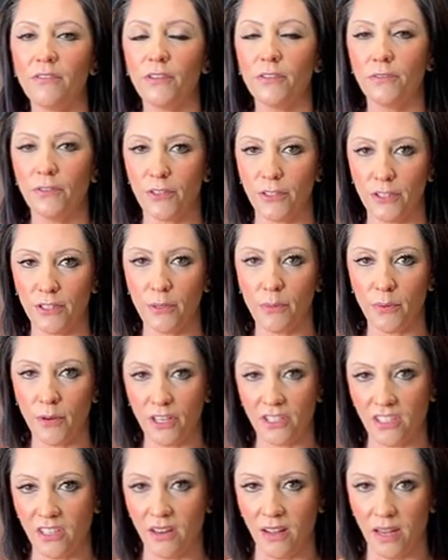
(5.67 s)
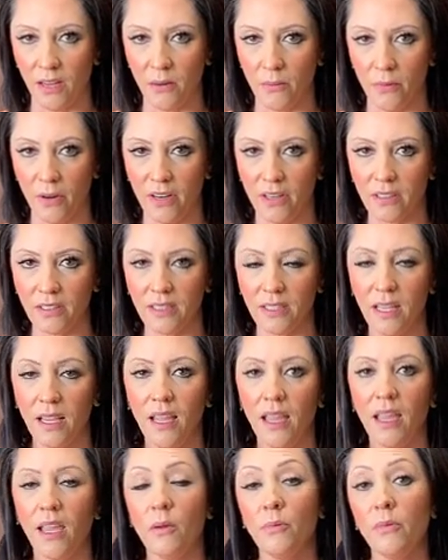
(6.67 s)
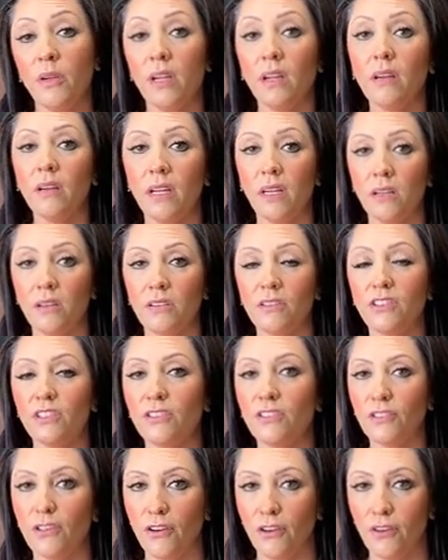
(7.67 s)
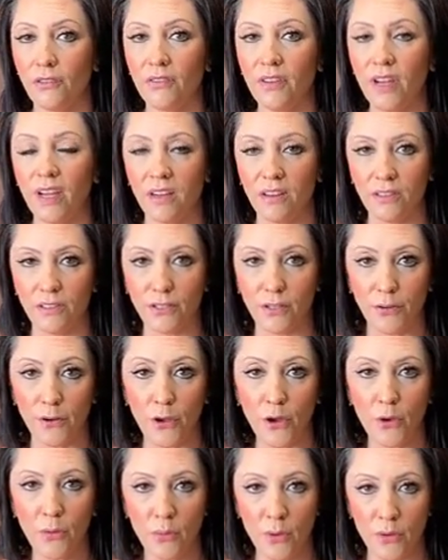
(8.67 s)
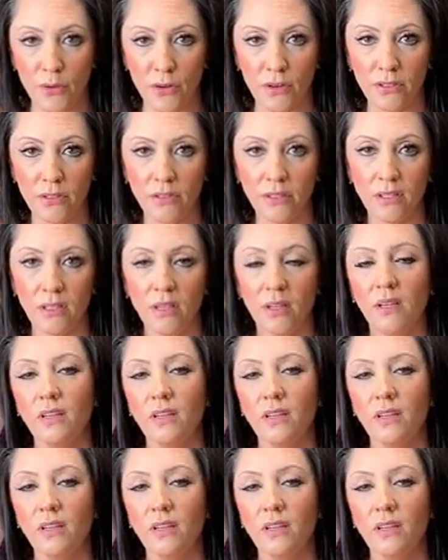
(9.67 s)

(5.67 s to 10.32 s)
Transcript: for First Impression Ironworks, and we are here to serve Arizona homeowners.